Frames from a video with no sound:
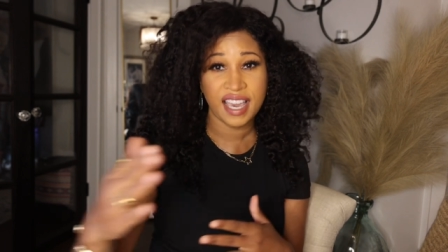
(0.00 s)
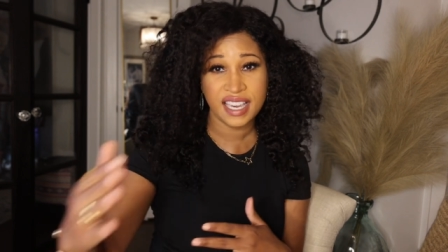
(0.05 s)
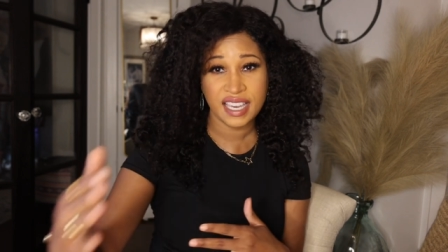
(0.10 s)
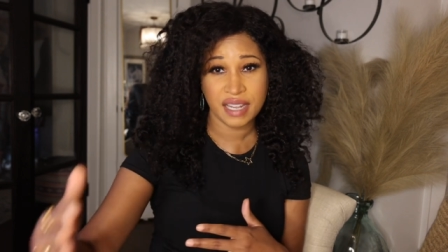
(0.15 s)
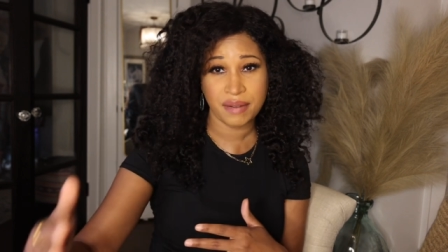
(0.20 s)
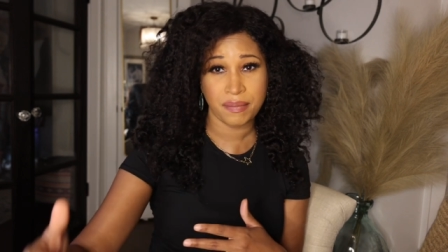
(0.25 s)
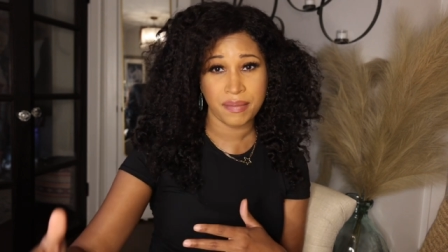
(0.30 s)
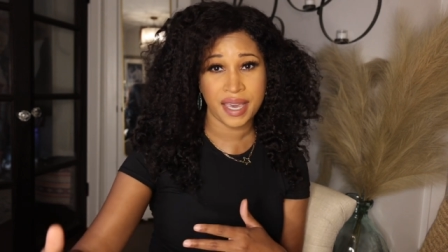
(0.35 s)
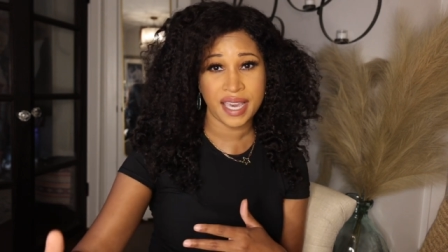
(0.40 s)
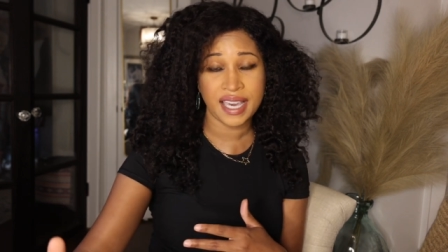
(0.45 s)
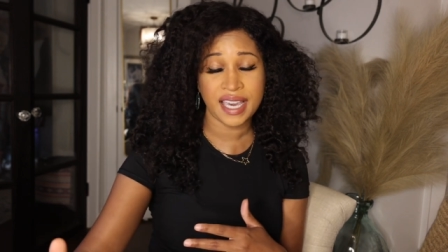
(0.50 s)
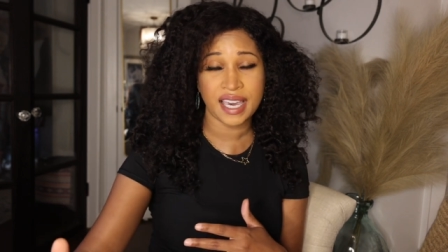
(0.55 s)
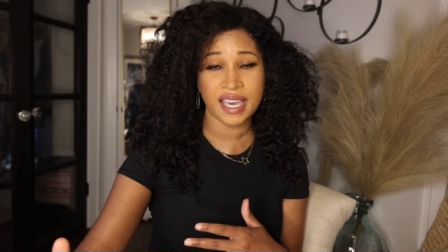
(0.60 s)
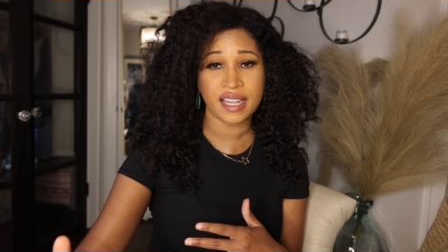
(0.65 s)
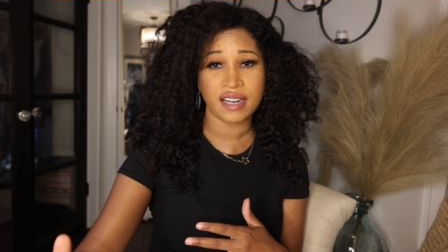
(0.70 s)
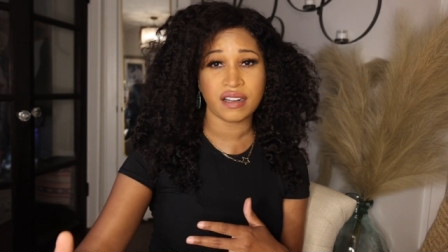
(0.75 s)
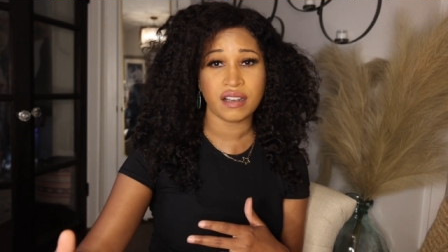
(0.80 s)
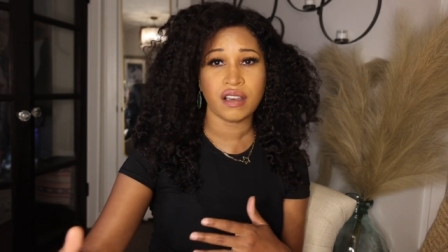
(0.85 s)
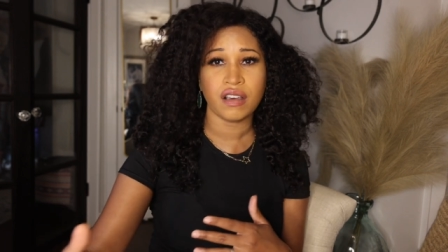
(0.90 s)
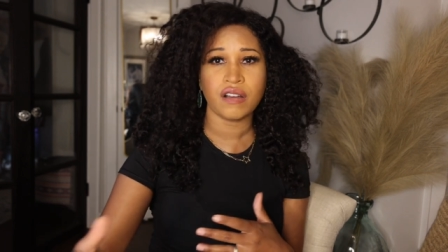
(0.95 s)
and
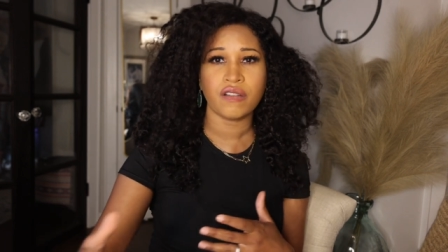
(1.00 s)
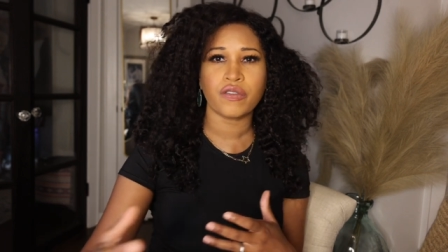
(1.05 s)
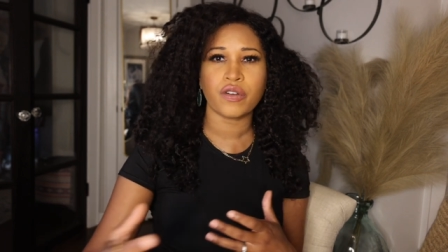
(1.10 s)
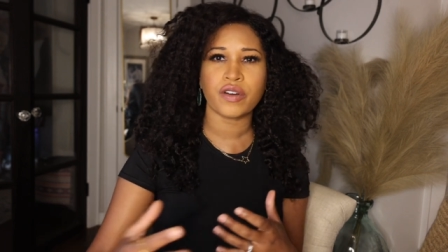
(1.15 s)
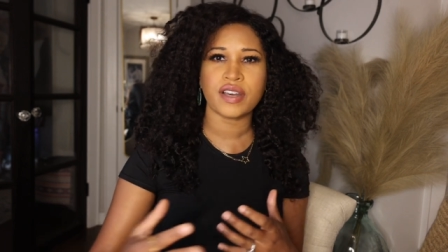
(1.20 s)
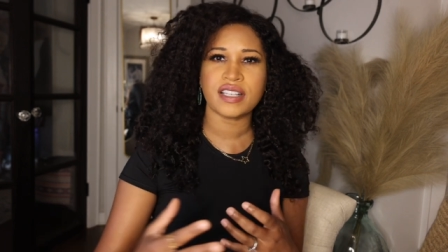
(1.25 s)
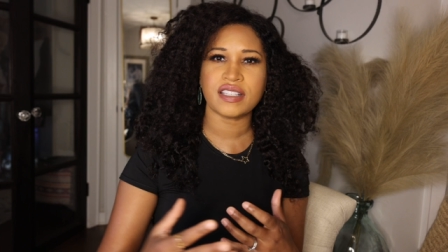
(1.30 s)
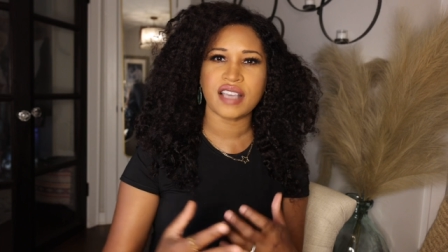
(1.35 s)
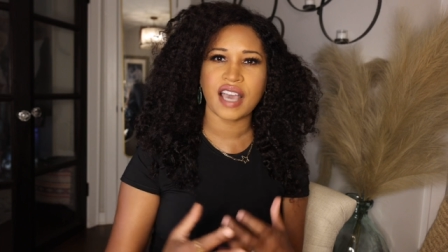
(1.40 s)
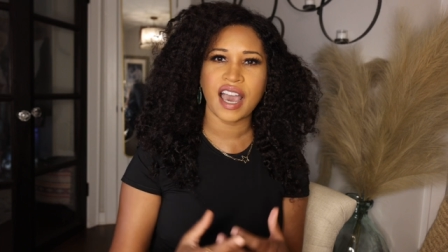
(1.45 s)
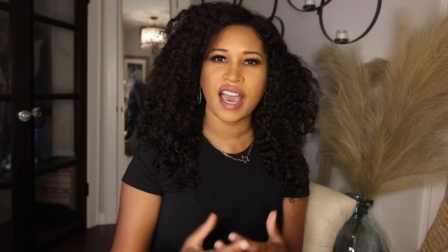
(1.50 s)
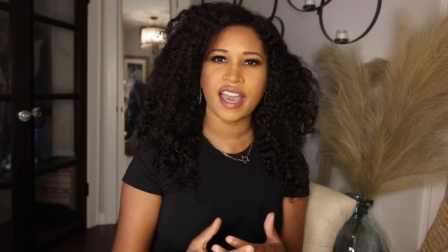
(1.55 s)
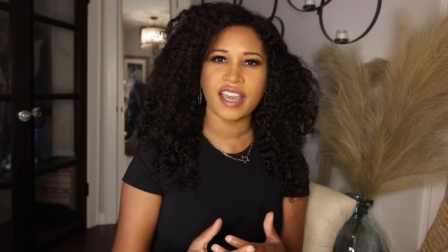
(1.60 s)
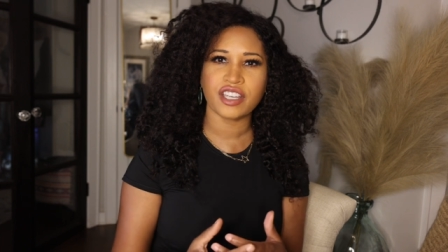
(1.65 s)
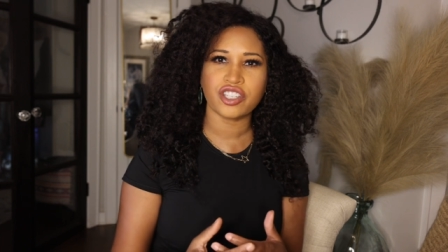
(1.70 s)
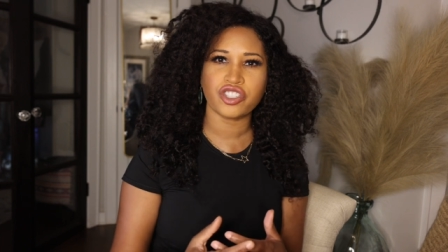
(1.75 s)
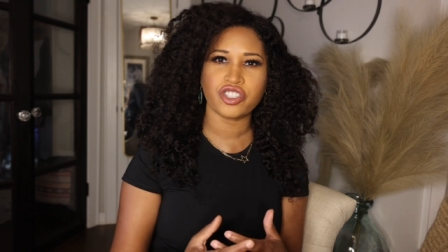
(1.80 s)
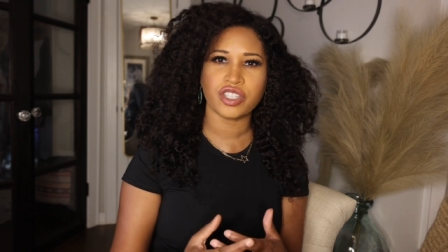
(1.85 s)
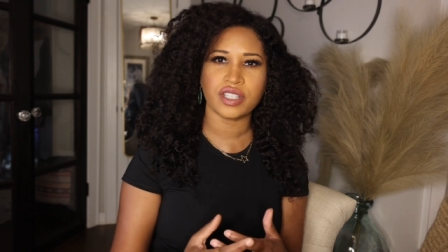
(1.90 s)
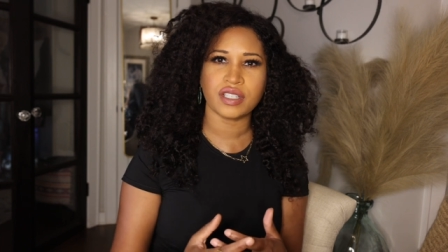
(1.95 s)
man for his
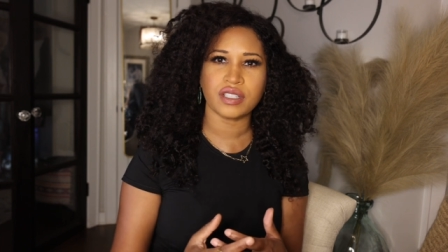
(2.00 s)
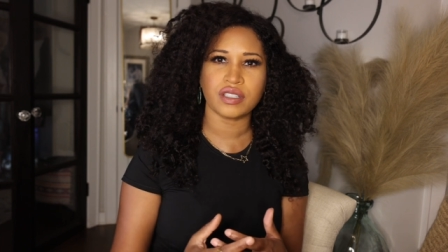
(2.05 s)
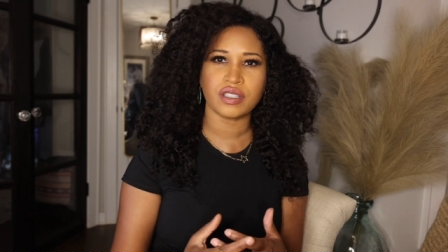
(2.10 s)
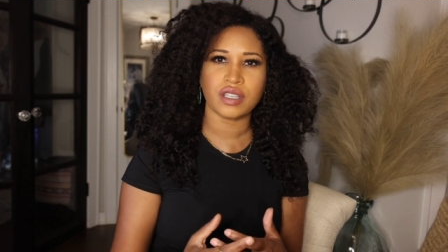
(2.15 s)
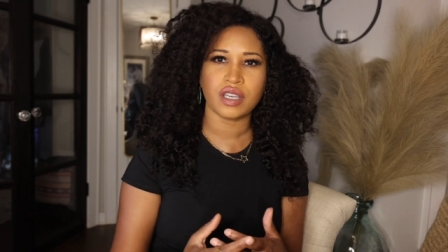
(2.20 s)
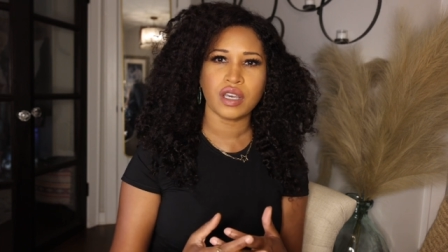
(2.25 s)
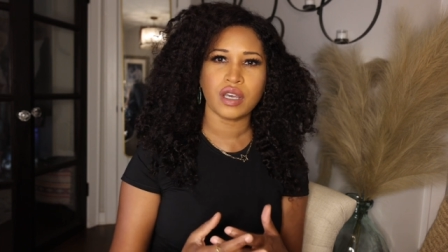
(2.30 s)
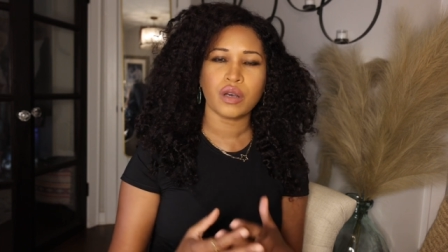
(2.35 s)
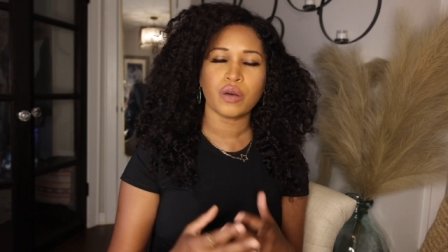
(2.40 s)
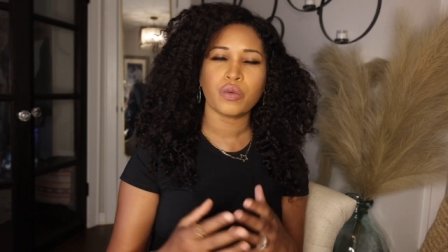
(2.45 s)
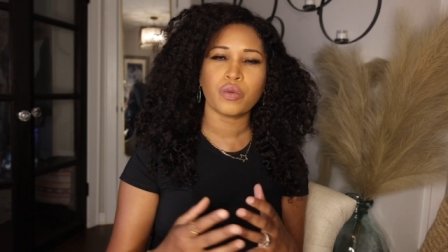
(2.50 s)
actions,